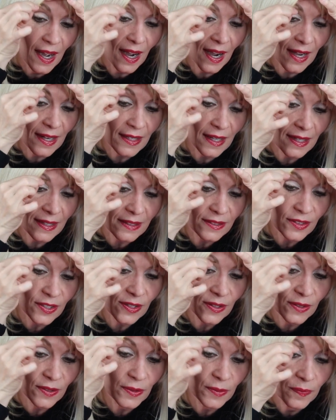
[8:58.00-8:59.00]
I like
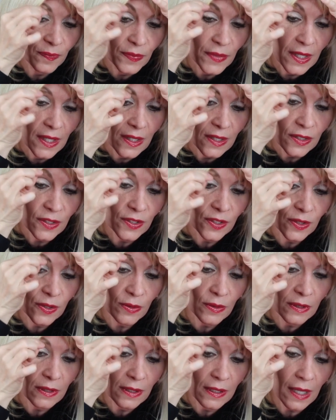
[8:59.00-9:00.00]
to
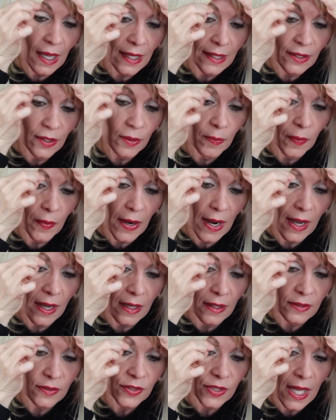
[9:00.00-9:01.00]
do lighter
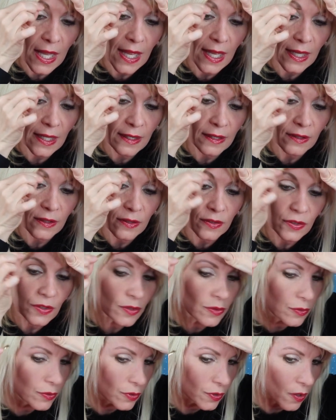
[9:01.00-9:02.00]
brows and
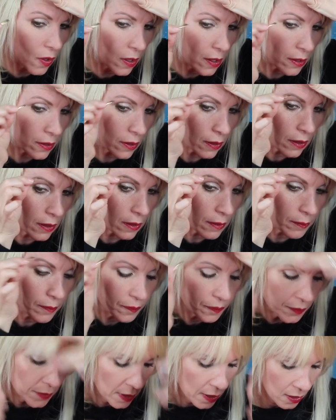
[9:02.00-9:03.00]
do darker
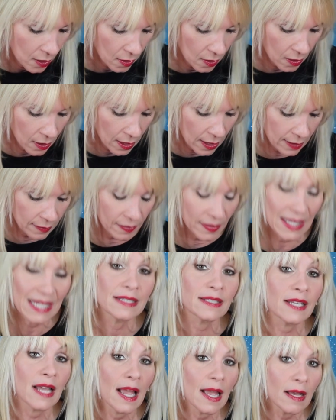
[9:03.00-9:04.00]
on
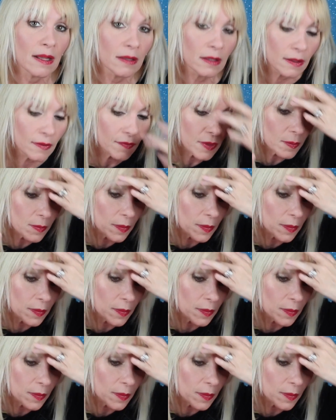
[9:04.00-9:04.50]
the tail of